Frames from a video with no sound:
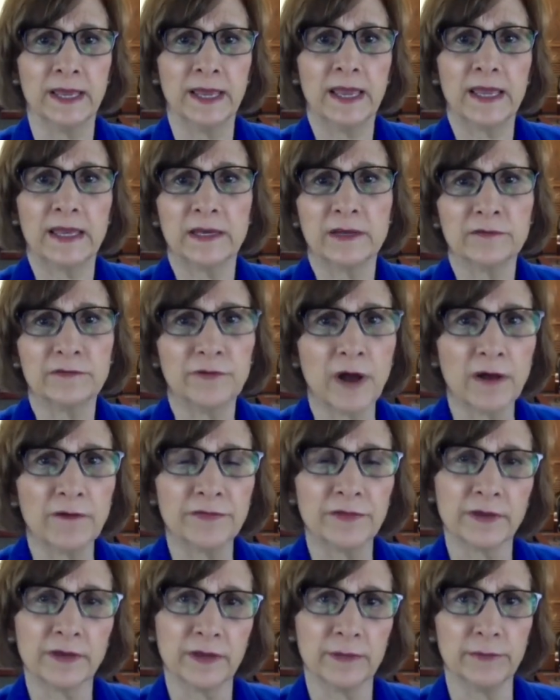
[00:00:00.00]
and involve
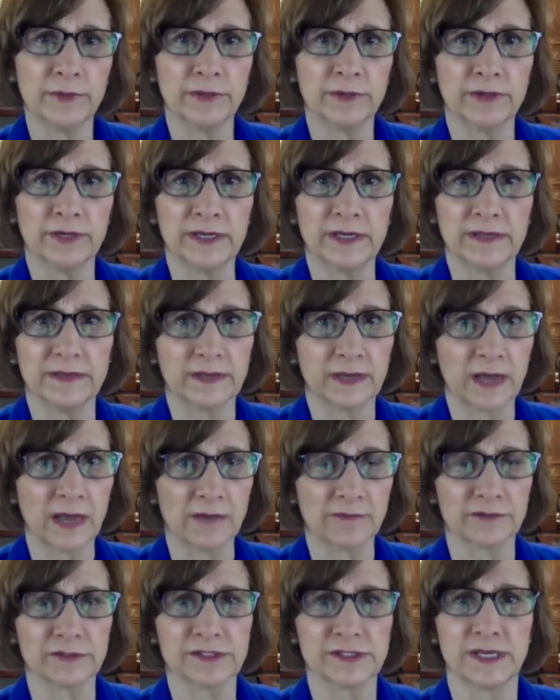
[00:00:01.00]
the community in the
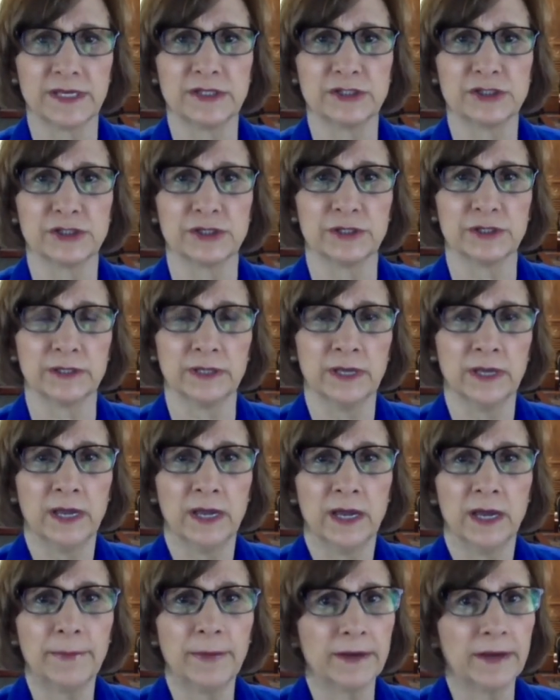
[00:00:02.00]
conversation
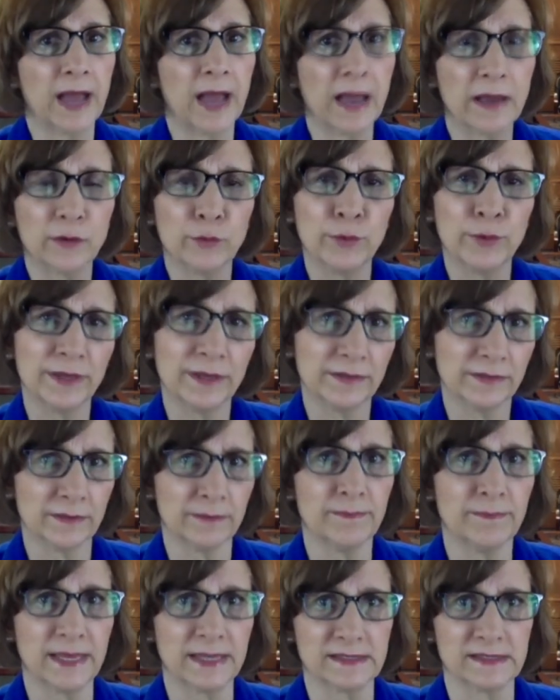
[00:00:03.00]
about how do we get the
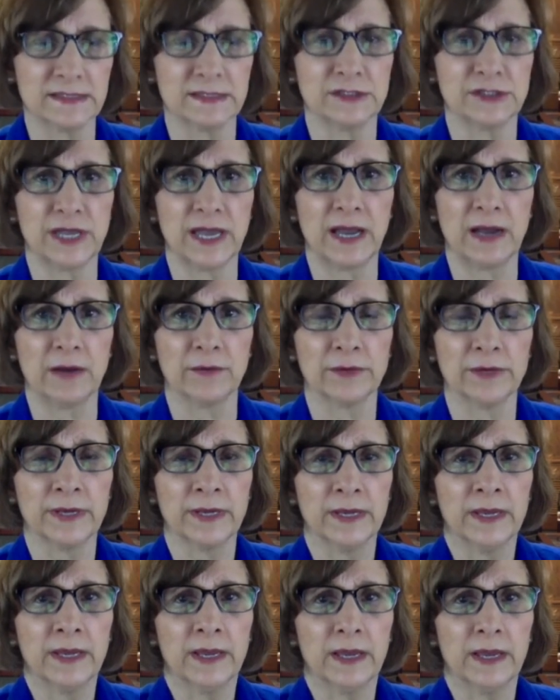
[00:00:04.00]
message out.
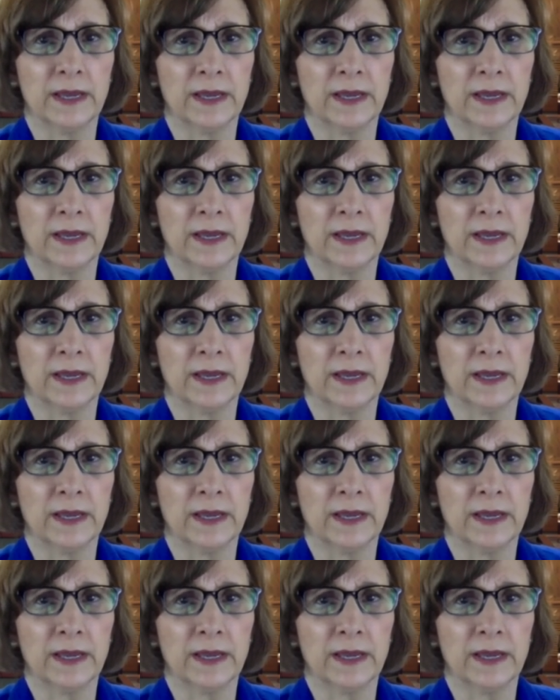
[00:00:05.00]
Uh,